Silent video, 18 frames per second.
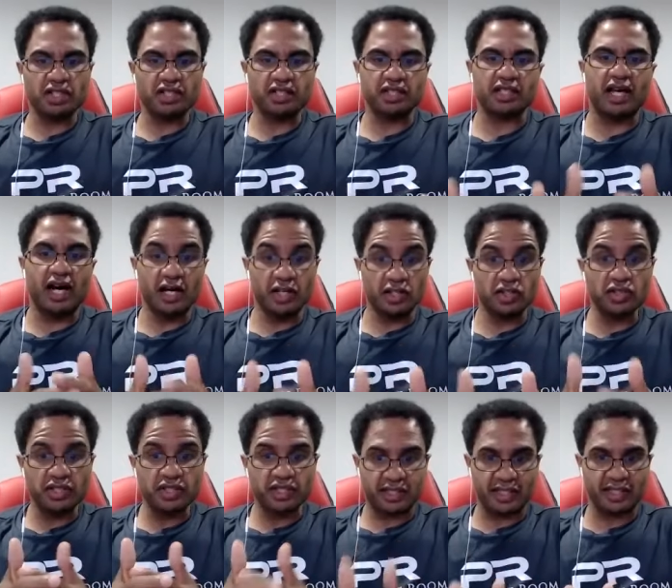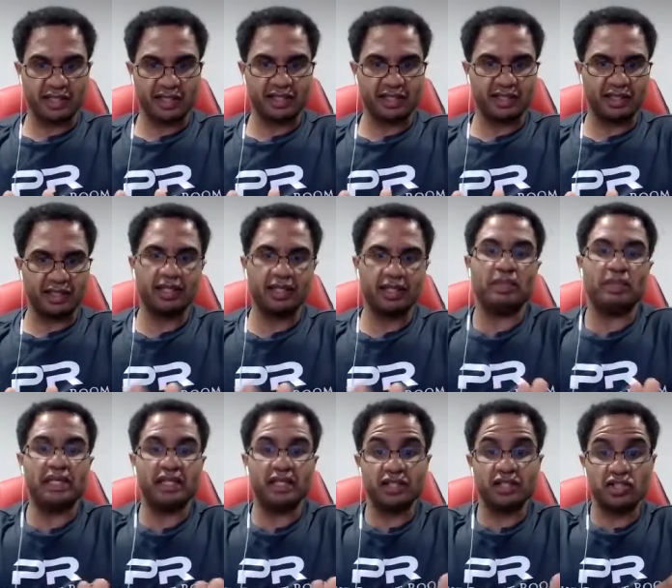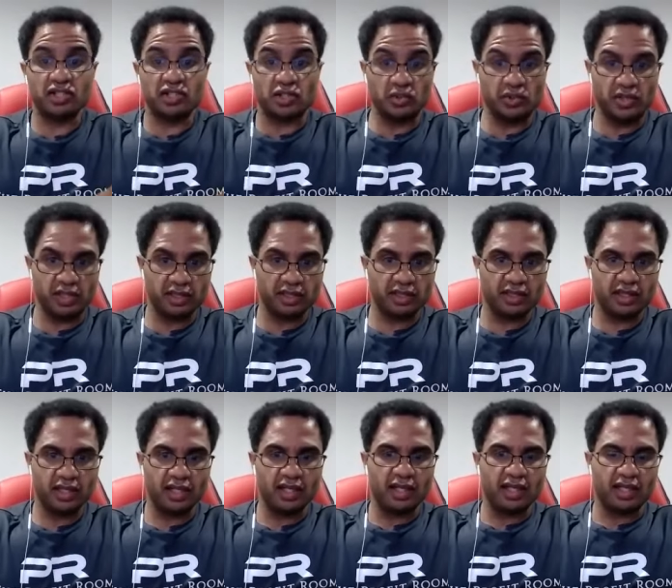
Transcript: just understanding and being a student,